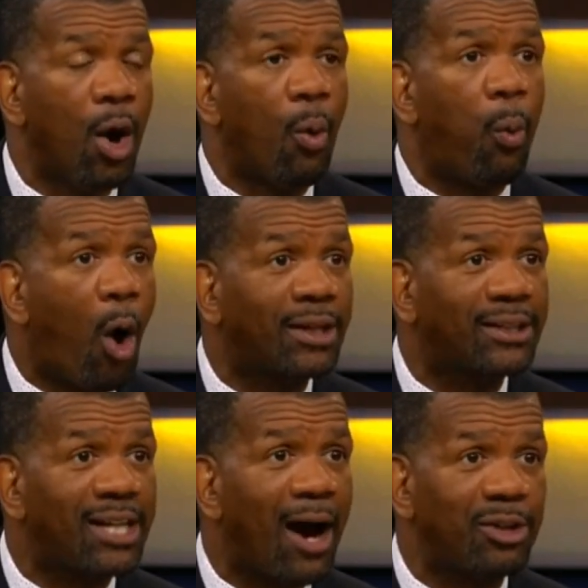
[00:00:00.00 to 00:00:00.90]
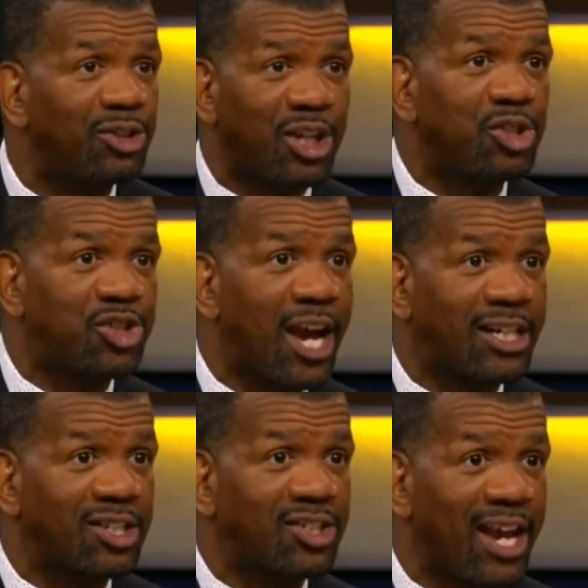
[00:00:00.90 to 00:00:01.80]
walked out and didn't
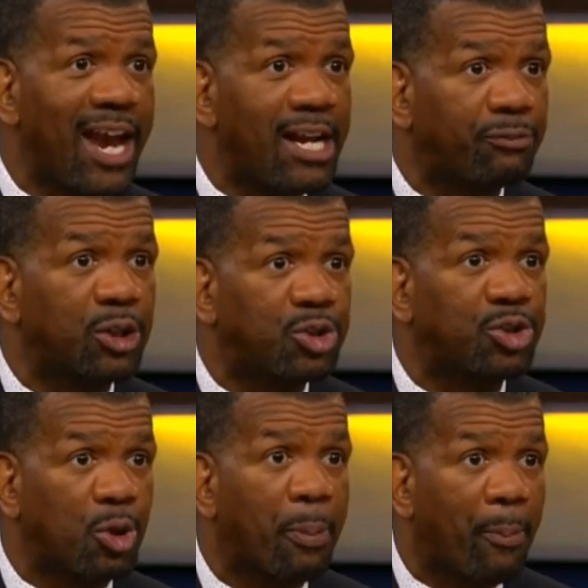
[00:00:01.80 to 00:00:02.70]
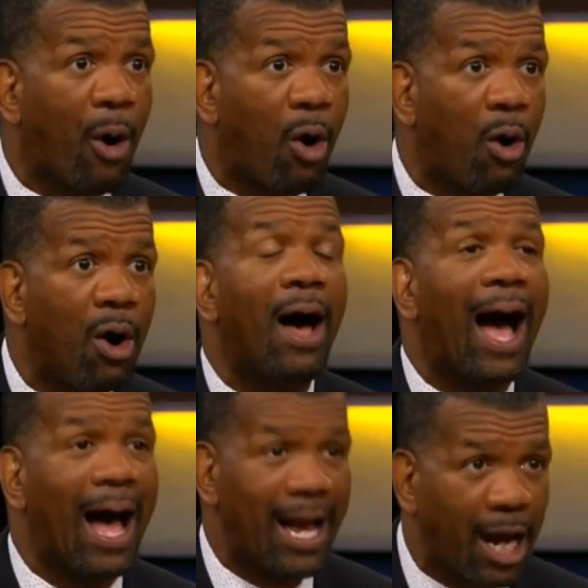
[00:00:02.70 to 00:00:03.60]
shake his hand after the Super Bowl,
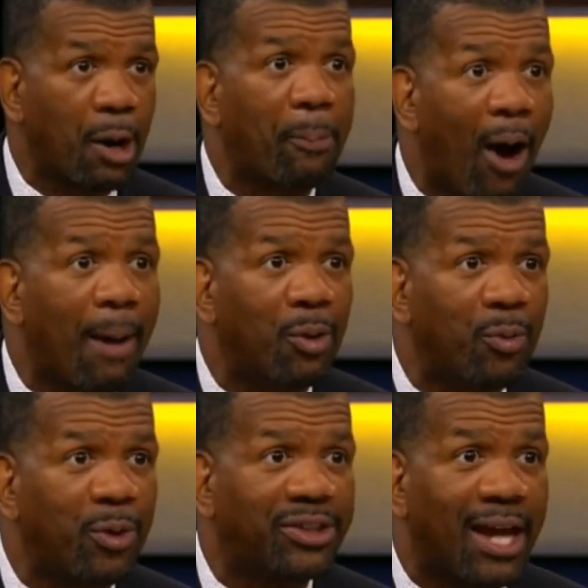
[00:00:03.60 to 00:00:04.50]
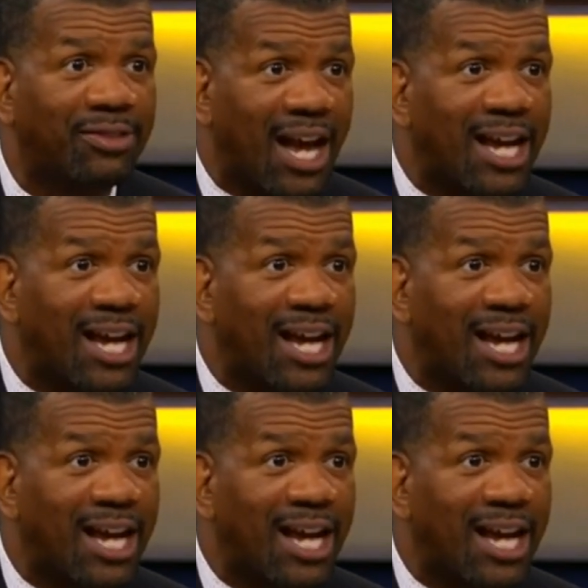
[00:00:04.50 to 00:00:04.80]
I got a problem with that.